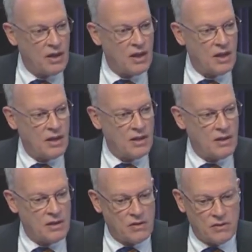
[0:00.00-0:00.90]

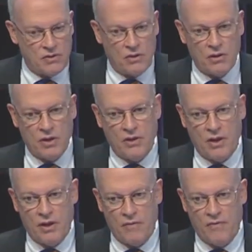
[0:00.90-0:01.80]
And certainly
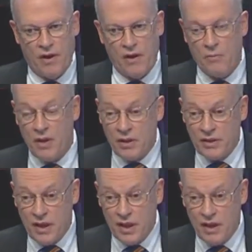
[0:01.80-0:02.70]
variability